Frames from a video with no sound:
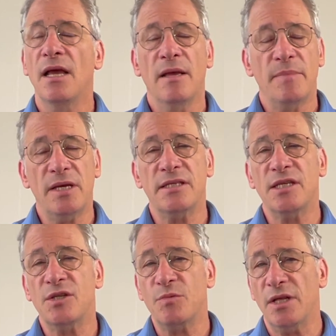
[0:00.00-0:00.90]
because
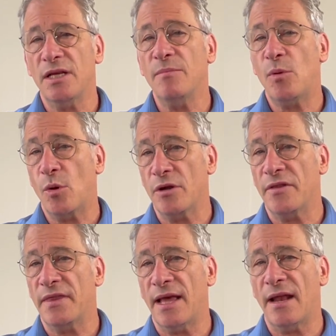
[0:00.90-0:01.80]
it's really
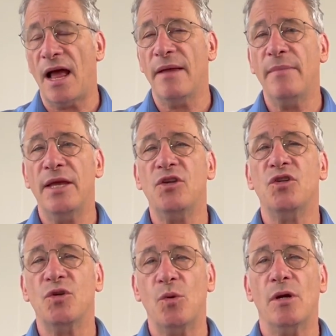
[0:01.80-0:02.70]
important that I make
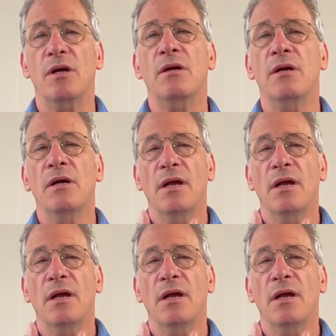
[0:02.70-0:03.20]
sure